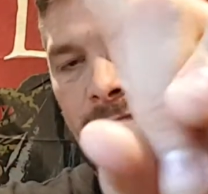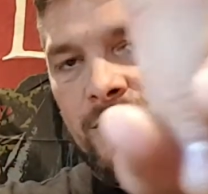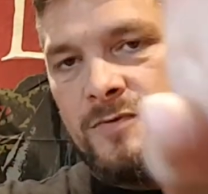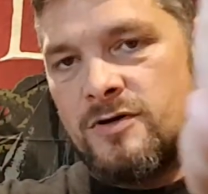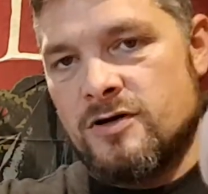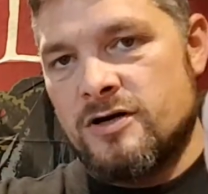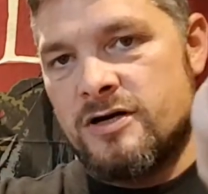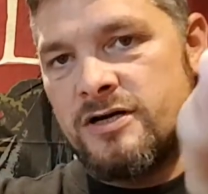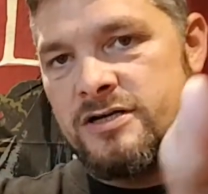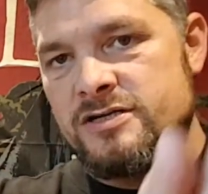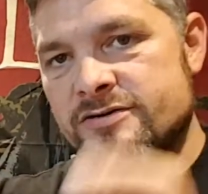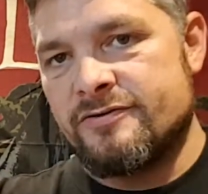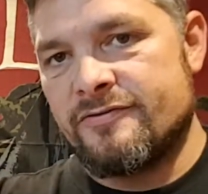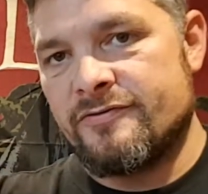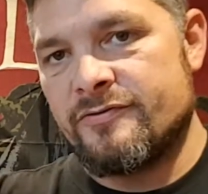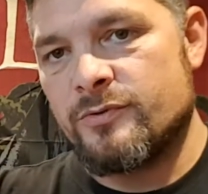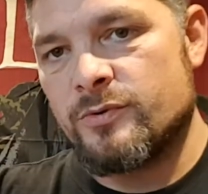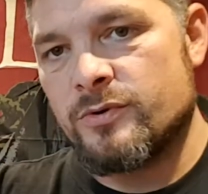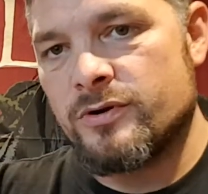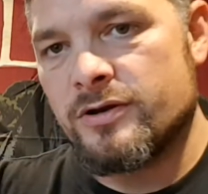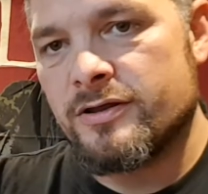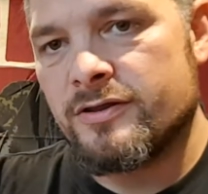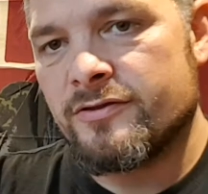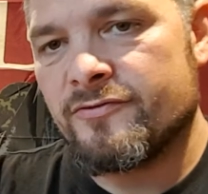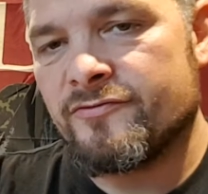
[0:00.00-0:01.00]
hi to
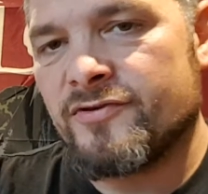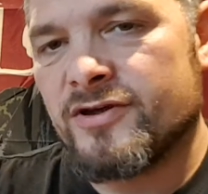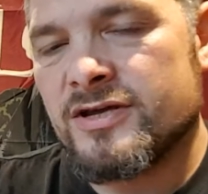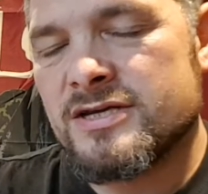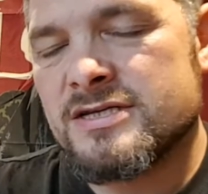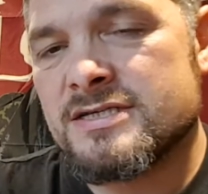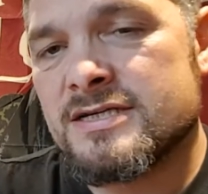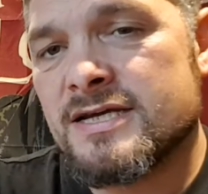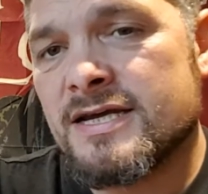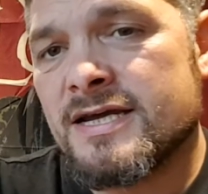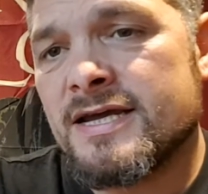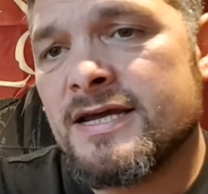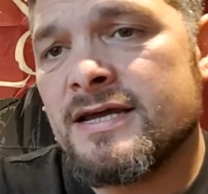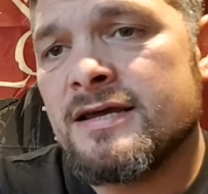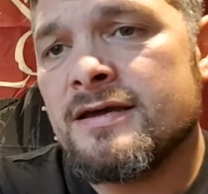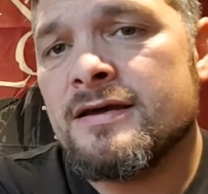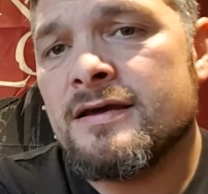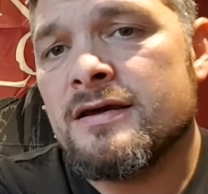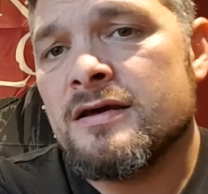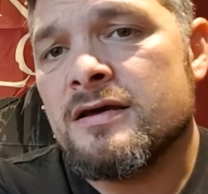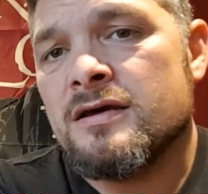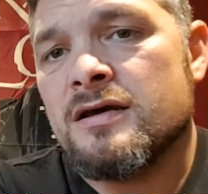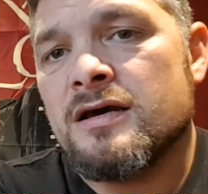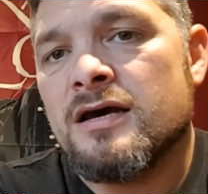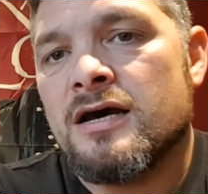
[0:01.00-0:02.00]
everyone in the VC.
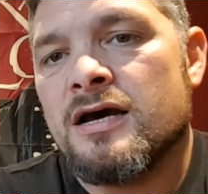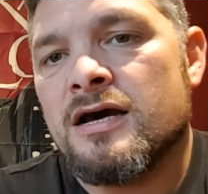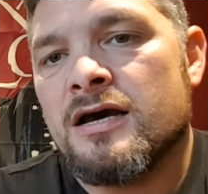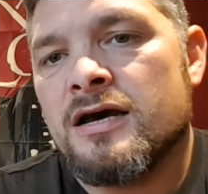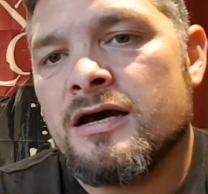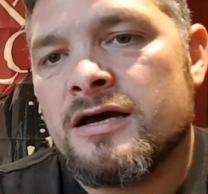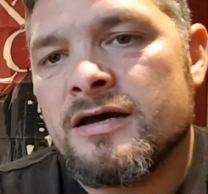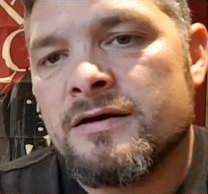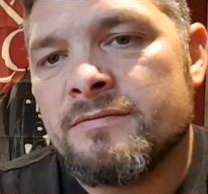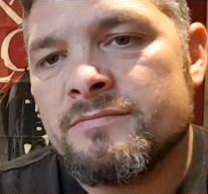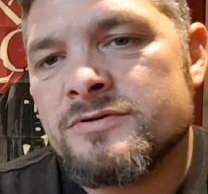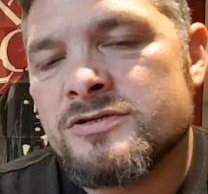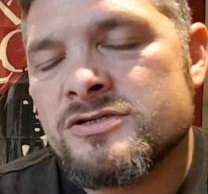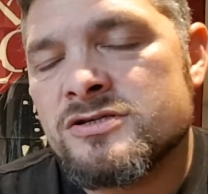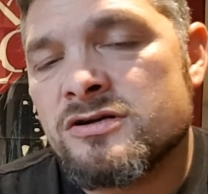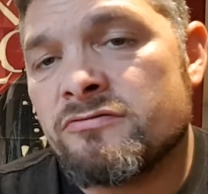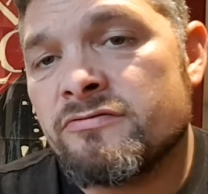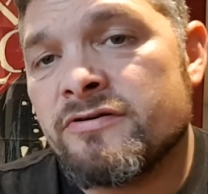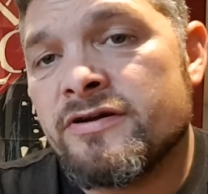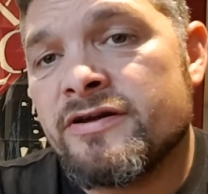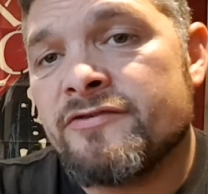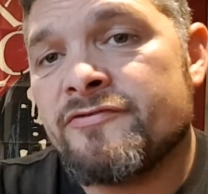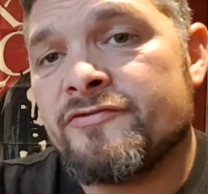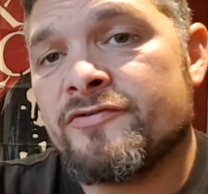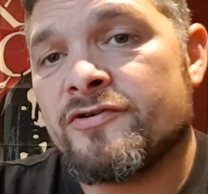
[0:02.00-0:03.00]
Um,
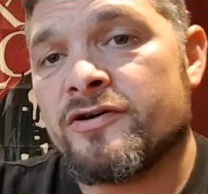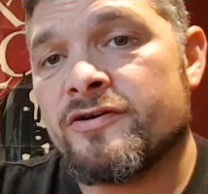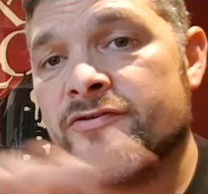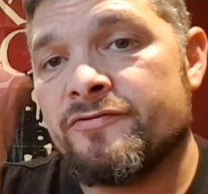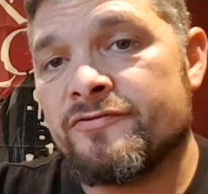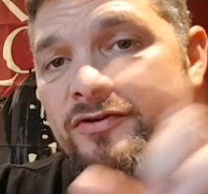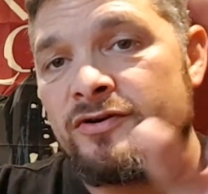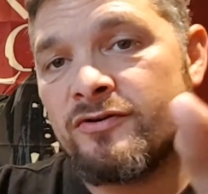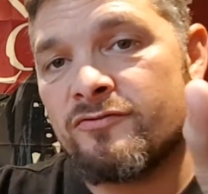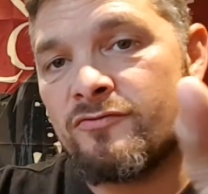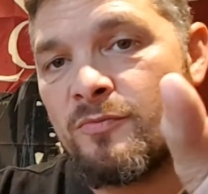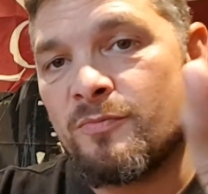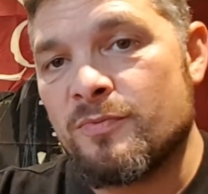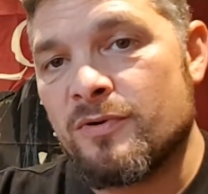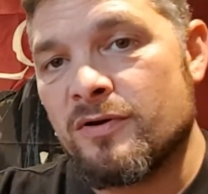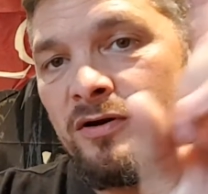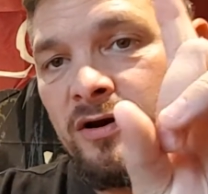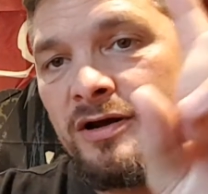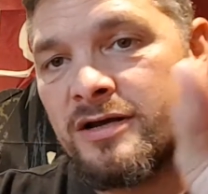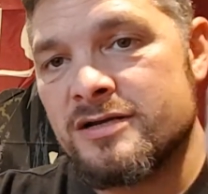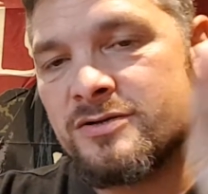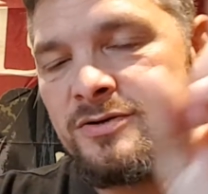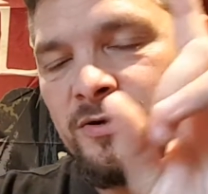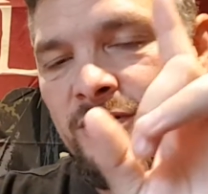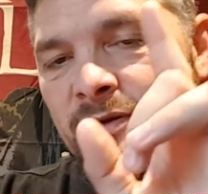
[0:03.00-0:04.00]
sorry if I've not
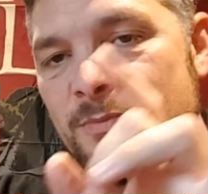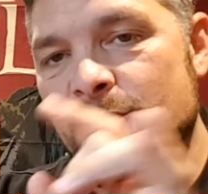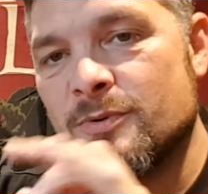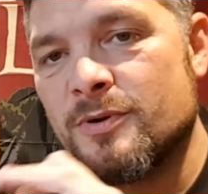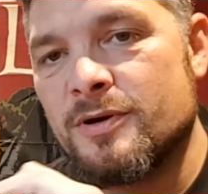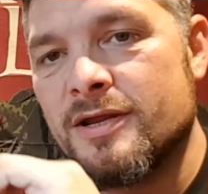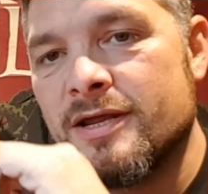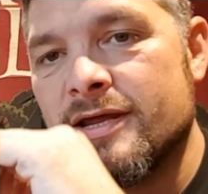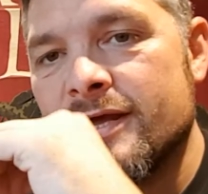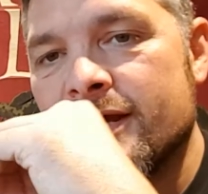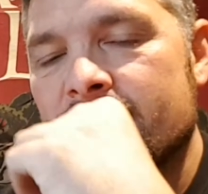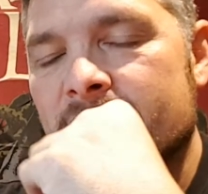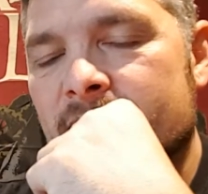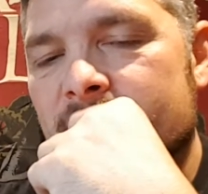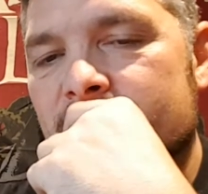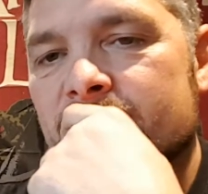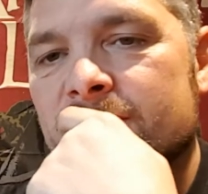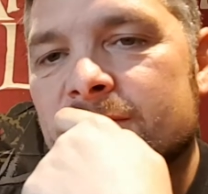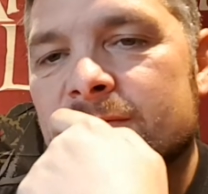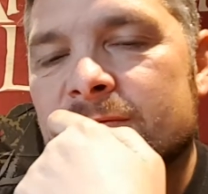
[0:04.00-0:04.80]
replied to anybody yet.